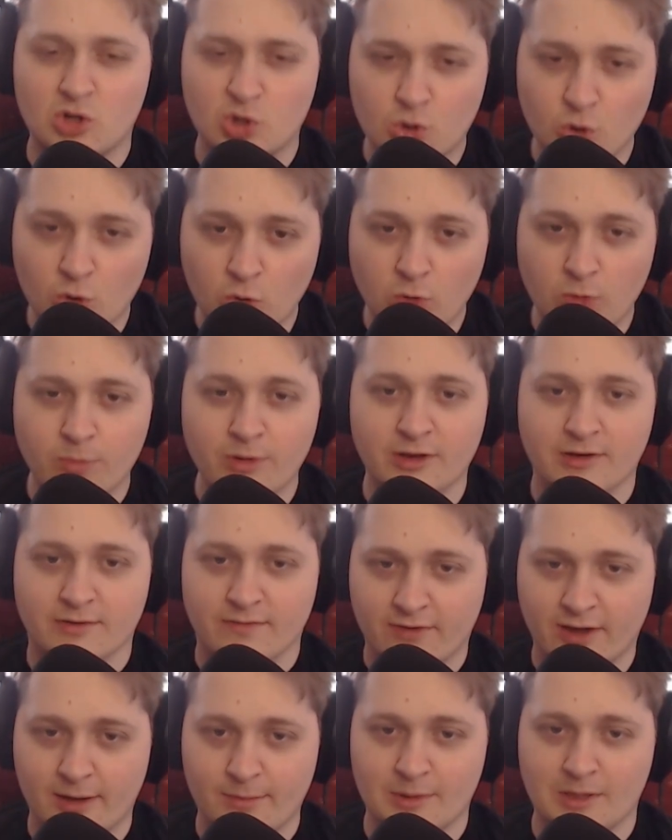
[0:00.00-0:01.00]
dormant
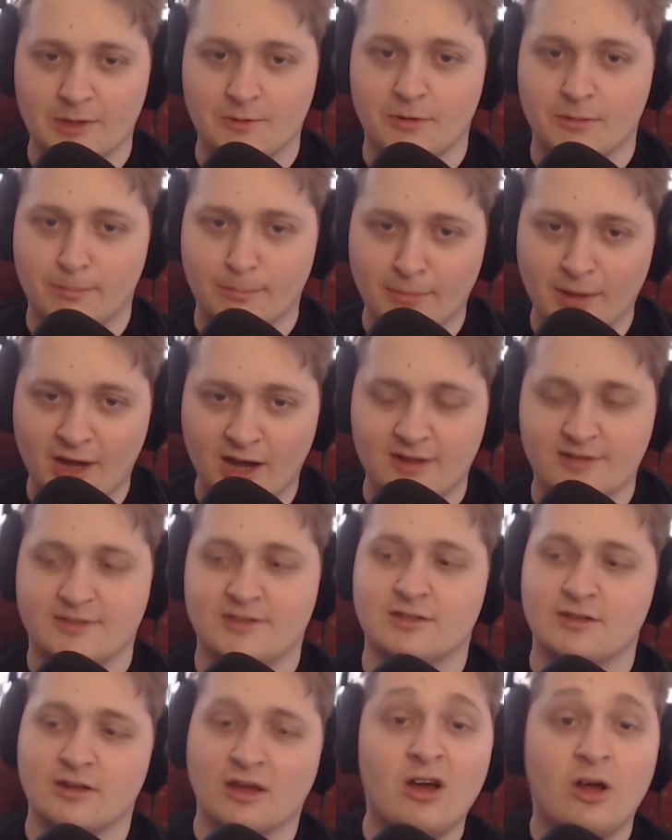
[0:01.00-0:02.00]
family, with
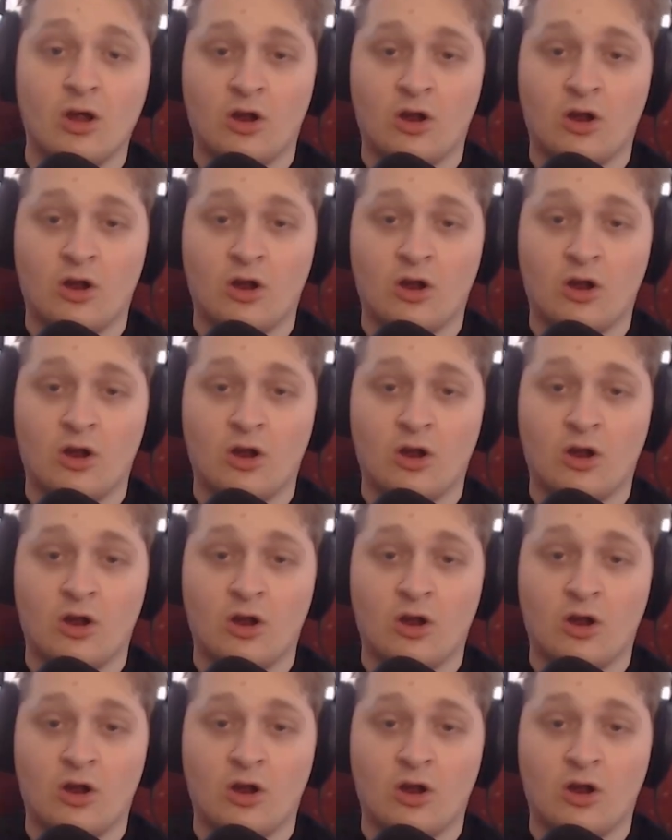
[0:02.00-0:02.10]
Martin